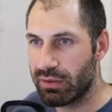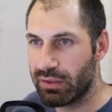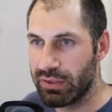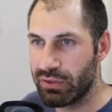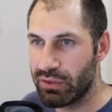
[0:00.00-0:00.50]

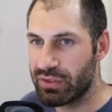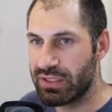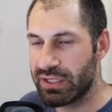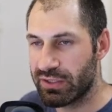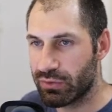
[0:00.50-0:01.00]
in the usage
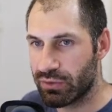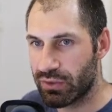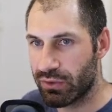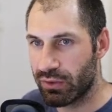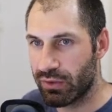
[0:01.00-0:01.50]
and it's also
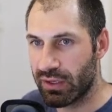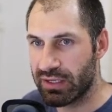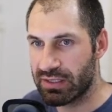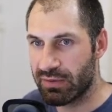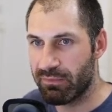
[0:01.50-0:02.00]
no longer
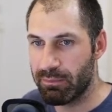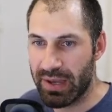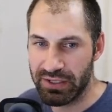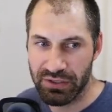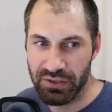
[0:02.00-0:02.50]
as
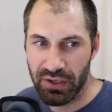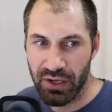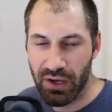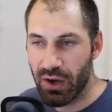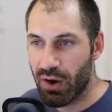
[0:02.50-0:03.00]
managed
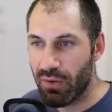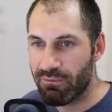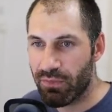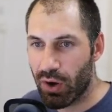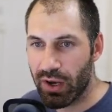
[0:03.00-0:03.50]

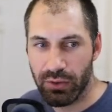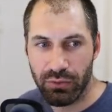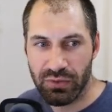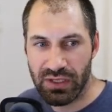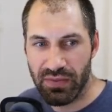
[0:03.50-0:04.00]

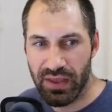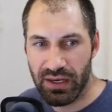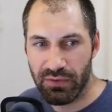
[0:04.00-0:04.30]
files. And then